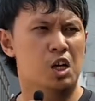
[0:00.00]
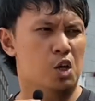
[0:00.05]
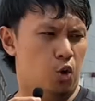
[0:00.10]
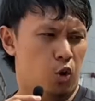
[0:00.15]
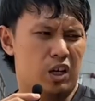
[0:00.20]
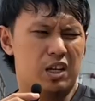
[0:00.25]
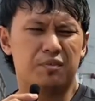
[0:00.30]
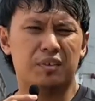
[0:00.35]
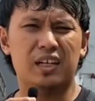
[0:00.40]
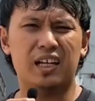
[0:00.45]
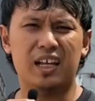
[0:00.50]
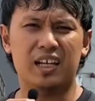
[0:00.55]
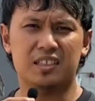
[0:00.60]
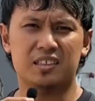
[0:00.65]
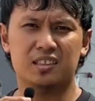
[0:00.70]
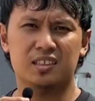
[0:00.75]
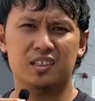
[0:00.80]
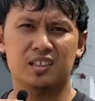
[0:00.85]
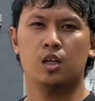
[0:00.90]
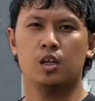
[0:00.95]
or even
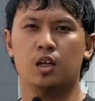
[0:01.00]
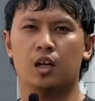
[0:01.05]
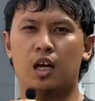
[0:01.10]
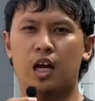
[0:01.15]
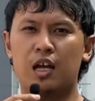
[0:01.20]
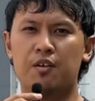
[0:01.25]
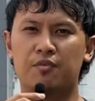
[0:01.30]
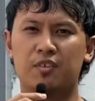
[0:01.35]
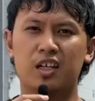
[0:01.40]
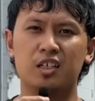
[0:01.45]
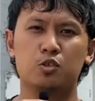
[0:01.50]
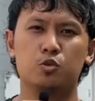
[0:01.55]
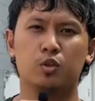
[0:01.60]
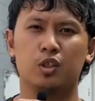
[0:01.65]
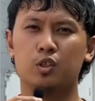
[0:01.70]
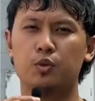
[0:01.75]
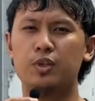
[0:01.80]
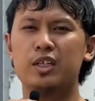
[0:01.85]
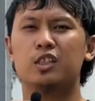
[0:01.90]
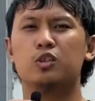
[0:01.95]
less. I have guys who are
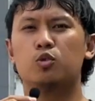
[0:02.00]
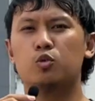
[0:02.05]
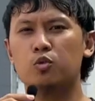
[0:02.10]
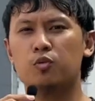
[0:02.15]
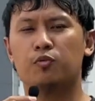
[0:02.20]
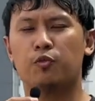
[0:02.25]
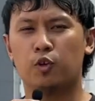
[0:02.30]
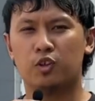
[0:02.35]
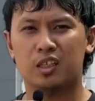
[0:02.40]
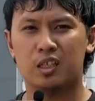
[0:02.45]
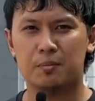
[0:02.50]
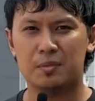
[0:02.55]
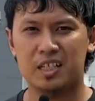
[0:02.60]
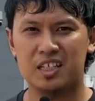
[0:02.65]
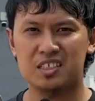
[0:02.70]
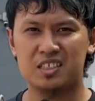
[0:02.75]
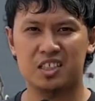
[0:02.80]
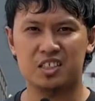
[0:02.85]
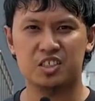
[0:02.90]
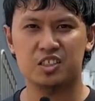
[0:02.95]
doing 2
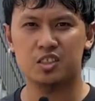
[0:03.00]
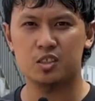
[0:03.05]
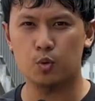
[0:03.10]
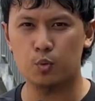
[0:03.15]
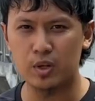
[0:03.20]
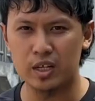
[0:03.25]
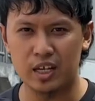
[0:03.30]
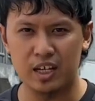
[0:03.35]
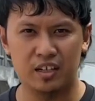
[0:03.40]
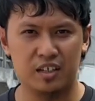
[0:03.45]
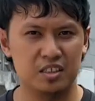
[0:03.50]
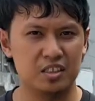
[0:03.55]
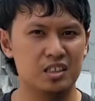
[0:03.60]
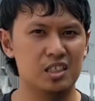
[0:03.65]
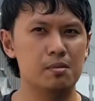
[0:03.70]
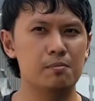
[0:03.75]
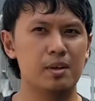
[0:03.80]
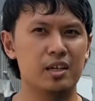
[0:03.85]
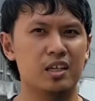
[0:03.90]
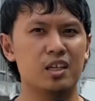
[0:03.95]
40-minute sessions a week and they're
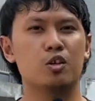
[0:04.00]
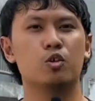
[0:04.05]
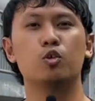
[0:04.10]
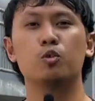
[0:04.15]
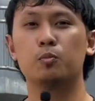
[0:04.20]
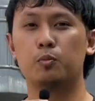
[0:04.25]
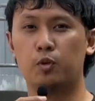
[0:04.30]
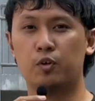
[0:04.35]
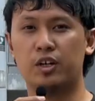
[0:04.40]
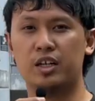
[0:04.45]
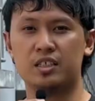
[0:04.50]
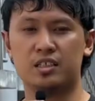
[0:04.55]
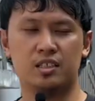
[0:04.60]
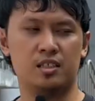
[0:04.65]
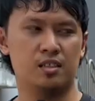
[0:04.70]
still making good progress.